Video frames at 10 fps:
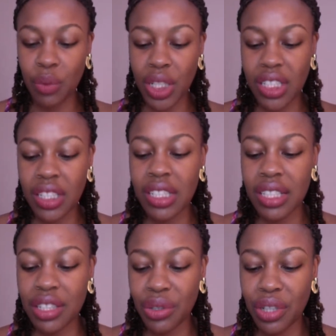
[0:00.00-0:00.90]
He wanted
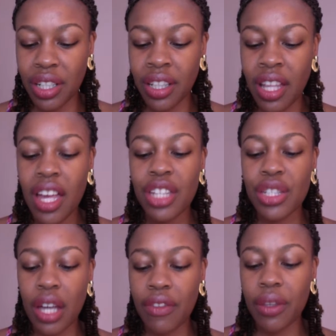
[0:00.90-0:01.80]
his little girl
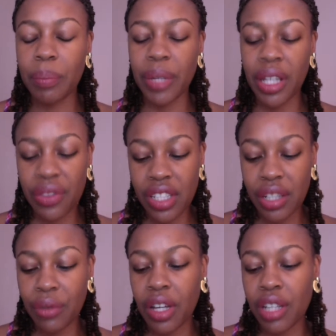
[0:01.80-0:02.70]
to have the
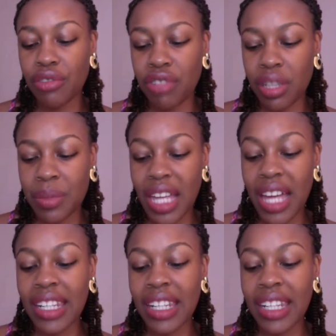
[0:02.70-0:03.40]
birthday of her dreams,